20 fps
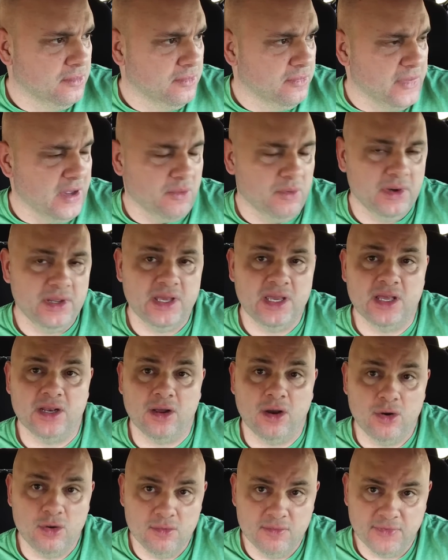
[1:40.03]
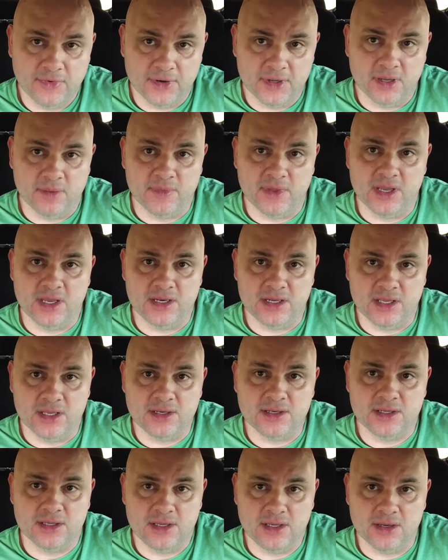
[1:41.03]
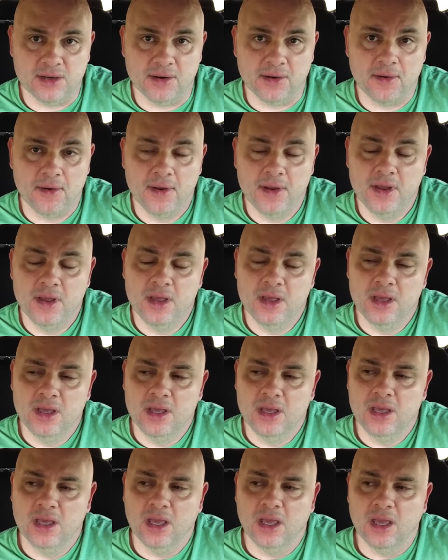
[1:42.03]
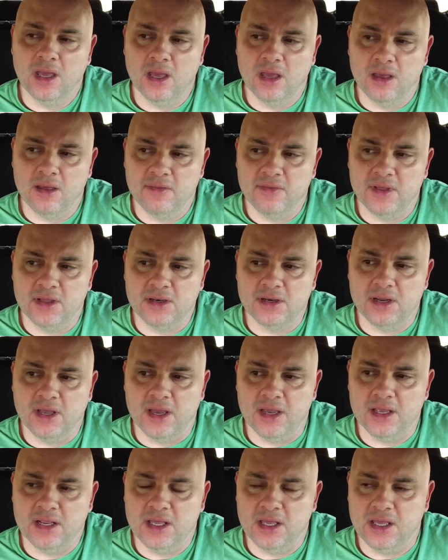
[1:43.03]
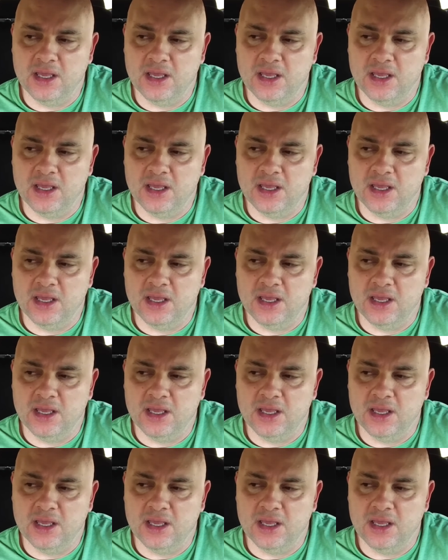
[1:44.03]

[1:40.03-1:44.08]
that really hit home for him that he needed to hear uh, that night.